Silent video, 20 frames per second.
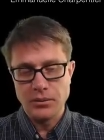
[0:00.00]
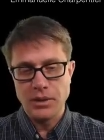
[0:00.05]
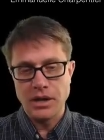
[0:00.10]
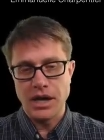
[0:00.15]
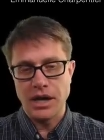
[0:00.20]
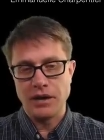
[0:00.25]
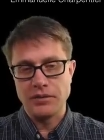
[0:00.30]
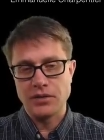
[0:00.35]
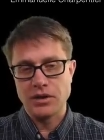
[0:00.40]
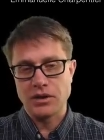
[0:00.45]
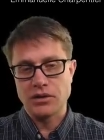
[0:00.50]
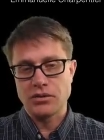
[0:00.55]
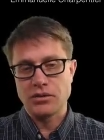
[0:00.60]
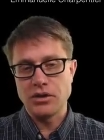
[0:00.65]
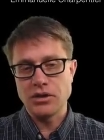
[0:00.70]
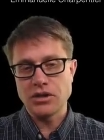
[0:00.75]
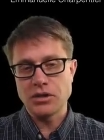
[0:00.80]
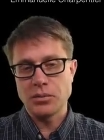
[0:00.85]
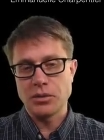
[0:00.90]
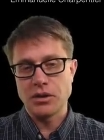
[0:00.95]
We have the
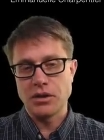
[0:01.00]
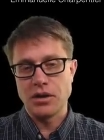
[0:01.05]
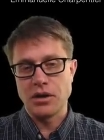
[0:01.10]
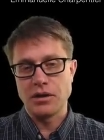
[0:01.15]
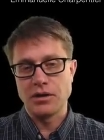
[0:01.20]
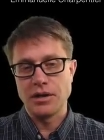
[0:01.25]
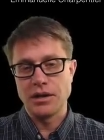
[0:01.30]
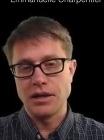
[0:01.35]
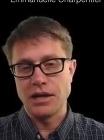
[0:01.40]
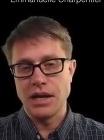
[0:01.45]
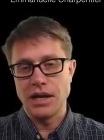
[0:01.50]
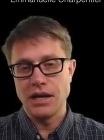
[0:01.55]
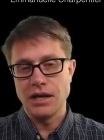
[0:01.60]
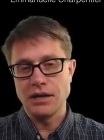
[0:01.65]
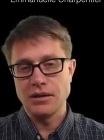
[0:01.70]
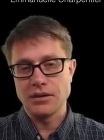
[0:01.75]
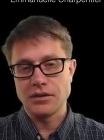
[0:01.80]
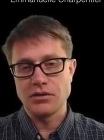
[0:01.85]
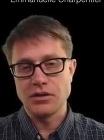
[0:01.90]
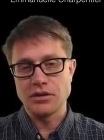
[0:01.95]
CRISPR
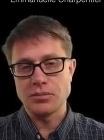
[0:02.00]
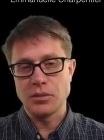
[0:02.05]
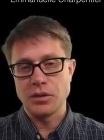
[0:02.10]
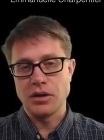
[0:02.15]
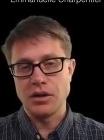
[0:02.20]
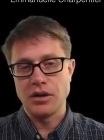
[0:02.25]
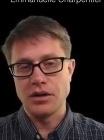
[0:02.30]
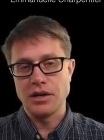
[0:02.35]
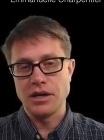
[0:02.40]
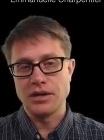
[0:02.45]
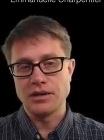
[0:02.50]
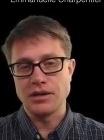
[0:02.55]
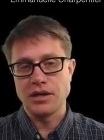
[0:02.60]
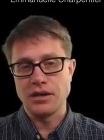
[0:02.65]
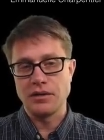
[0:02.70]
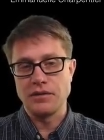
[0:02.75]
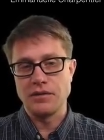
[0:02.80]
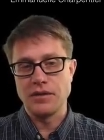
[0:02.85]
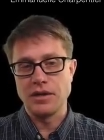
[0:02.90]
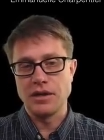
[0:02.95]
RNA. The CRISPR RNA is
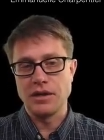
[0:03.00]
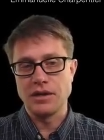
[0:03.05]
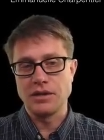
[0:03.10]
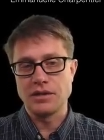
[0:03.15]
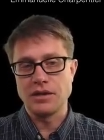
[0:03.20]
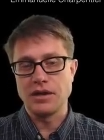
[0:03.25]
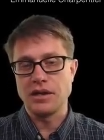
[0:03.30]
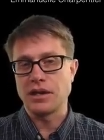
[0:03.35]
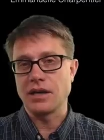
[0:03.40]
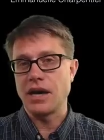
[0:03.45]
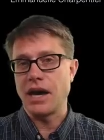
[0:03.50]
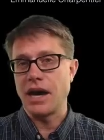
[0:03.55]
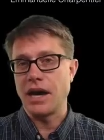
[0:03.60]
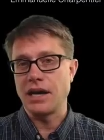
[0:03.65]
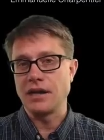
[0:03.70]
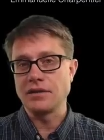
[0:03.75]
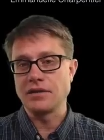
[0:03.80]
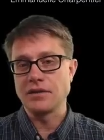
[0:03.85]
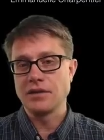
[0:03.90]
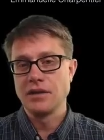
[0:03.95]
going to fit into the
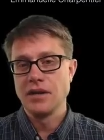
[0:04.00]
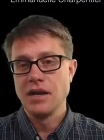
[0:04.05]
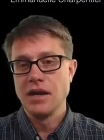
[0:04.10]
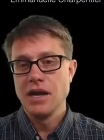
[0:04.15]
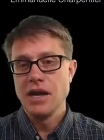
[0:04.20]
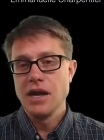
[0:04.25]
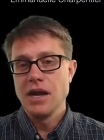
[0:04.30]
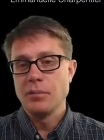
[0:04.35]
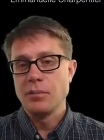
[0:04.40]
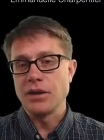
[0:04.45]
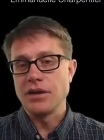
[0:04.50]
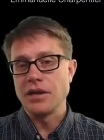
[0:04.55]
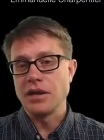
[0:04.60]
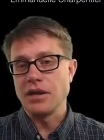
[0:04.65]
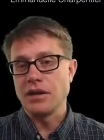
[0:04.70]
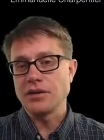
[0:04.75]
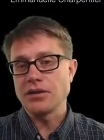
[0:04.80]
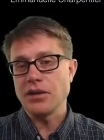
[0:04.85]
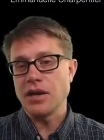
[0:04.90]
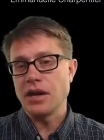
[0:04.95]
Cas, but
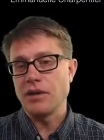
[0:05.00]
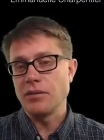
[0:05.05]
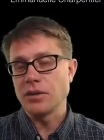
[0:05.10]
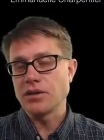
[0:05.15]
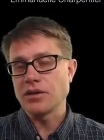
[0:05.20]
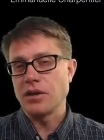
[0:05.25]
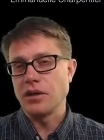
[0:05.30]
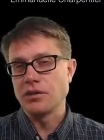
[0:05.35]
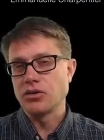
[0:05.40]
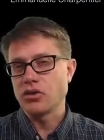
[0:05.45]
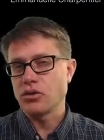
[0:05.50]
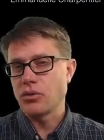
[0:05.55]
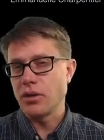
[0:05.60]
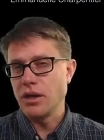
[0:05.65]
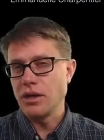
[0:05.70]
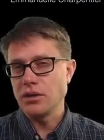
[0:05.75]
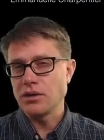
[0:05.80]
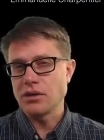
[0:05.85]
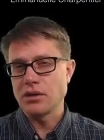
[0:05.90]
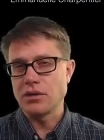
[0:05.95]
they also have what's called
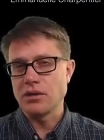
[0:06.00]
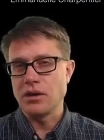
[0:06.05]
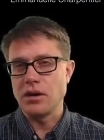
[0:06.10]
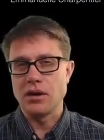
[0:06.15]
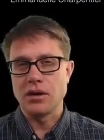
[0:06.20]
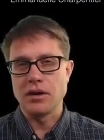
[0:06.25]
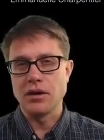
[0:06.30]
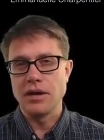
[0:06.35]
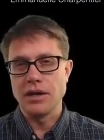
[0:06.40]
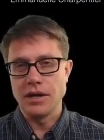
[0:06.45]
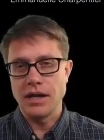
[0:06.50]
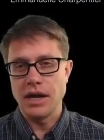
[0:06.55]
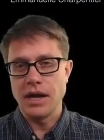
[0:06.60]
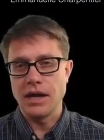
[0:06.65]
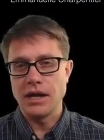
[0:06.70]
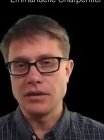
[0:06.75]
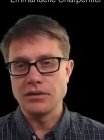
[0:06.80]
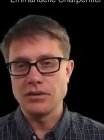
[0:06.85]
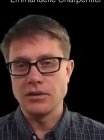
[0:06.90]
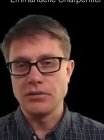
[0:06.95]
tracer
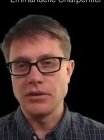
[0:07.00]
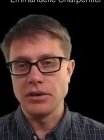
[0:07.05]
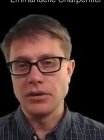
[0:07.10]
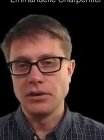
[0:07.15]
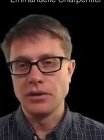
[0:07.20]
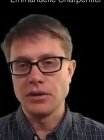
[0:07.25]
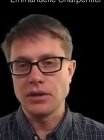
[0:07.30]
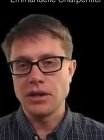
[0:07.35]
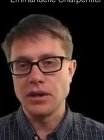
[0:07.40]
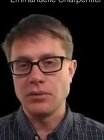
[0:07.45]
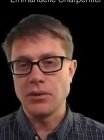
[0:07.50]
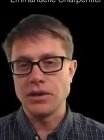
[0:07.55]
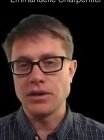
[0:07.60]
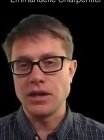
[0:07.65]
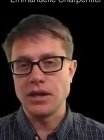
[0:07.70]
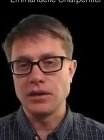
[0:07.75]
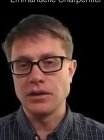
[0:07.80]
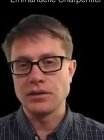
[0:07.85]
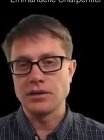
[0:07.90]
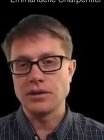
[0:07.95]
RNA. So if we look at
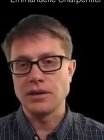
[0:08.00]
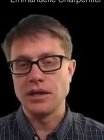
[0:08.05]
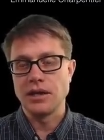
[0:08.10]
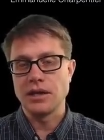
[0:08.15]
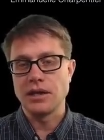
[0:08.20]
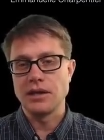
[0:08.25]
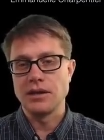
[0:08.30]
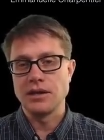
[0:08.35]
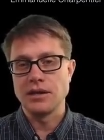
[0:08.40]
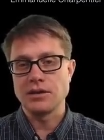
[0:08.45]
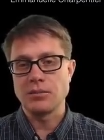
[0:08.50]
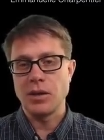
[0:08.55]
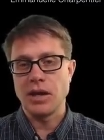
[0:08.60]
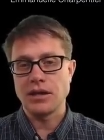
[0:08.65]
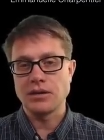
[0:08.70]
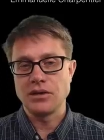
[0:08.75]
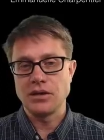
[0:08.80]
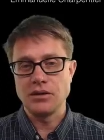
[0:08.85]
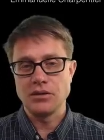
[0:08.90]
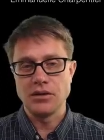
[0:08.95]
what that looks like in this
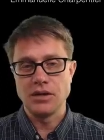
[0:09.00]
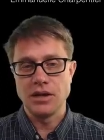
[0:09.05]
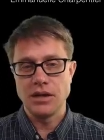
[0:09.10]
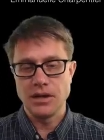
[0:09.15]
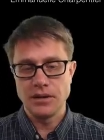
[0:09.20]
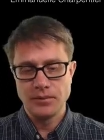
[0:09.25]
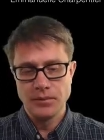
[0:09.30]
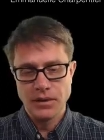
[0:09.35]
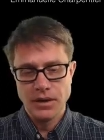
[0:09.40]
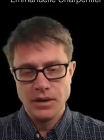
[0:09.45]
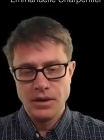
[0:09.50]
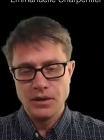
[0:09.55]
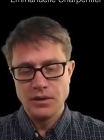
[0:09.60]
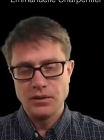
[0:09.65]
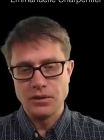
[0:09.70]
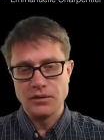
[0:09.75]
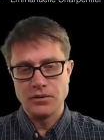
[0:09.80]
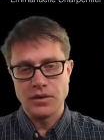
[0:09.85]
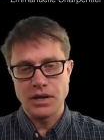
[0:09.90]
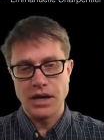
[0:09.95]
bacteria,
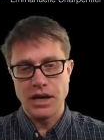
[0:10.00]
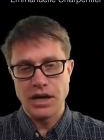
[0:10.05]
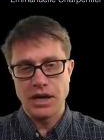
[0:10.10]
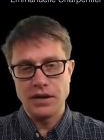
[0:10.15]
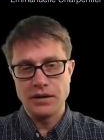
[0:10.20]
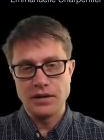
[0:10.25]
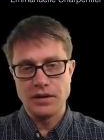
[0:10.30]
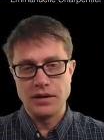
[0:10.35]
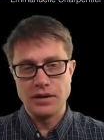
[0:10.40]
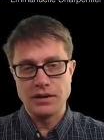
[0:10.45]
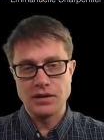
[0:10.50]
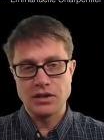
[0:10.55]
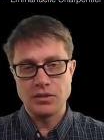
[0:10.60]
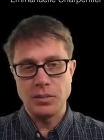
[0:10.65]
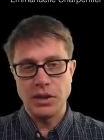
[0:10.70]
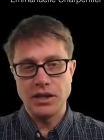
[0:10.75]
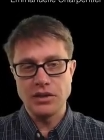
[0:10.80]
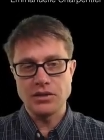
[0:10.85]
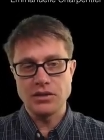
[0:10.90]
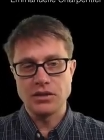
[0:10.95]
you've got the
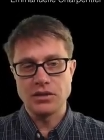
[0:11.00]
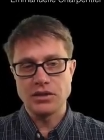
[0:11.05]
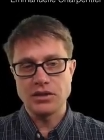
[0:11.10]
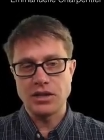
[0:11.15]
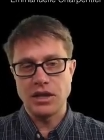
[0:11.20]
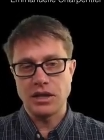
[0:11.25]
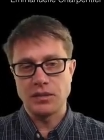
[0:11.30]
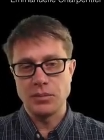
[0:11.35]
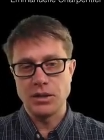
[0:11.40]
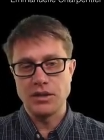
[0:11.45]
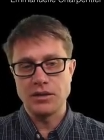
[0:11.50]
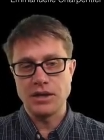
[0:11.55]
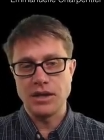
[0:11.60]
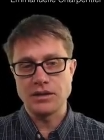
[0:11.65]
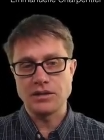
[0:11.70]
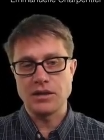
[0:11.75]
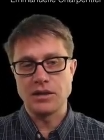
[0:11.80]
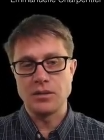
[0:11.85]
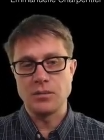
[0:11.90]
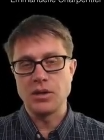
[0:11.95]
spacer segment.
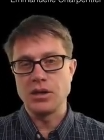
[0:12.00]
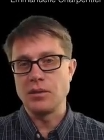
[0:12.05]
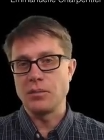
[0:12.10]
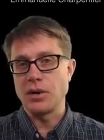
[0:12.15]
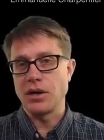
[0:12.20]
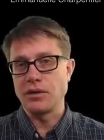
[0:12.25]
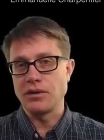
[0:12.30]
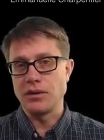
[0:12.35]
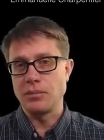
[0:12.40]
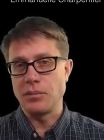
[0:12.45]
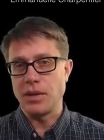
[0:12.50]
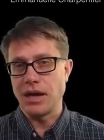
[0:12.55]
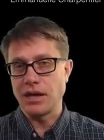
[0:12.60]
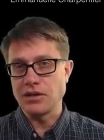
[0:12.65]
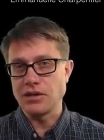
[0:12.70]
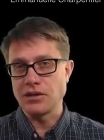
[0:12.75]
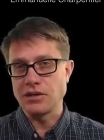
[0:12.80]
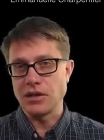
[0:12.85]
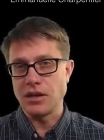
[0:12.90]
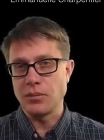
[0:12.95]
That's going to be the part that
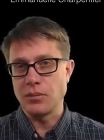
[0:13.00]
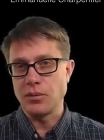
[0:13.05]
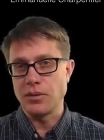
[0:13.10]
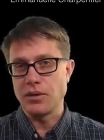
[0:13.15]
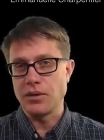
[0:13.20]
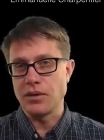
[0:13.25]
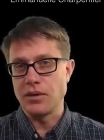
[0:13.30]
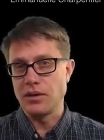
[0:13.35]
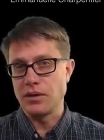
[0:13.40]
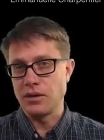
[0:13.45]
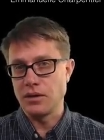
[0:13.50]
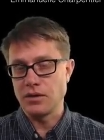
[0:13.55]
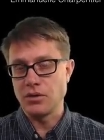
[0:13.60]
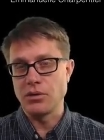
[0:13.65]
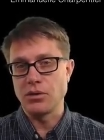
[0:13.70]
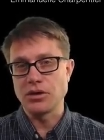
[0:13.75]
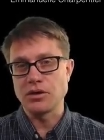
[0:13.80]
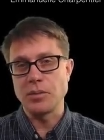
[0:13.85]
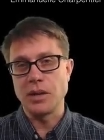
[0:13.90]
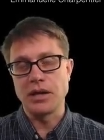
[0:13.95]
matches up with the
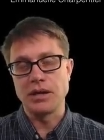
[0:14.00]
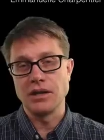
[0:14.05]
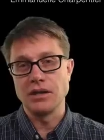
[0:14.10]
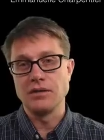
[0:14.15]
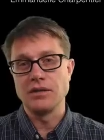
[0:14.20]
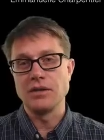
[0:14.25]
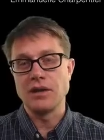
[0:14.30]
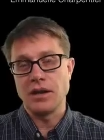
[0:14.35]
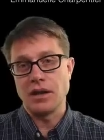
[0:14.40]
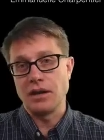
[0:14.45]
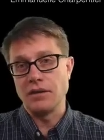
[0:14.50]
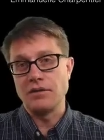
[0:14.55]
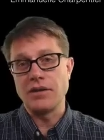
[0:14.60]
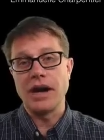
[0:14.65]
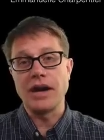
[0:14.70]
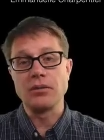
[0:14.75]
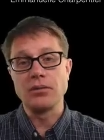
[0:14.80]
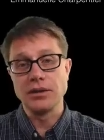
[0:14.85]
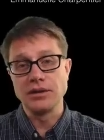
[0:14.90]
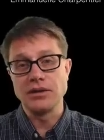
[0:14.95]
corresponding
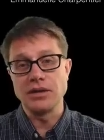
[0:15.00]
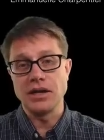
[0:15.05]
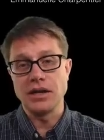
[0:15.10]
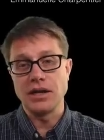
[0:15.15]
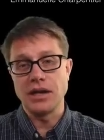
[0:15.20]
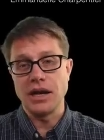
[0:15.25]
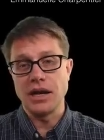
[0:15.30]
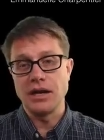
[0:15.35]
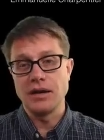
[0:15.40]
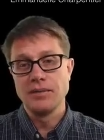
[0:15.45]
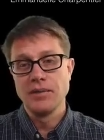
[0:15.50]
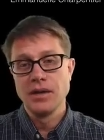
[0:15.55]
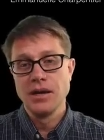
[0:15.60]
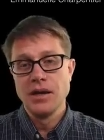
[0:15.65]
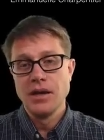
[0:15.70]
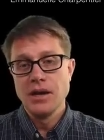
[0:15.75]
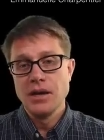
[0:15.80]
viral DNA.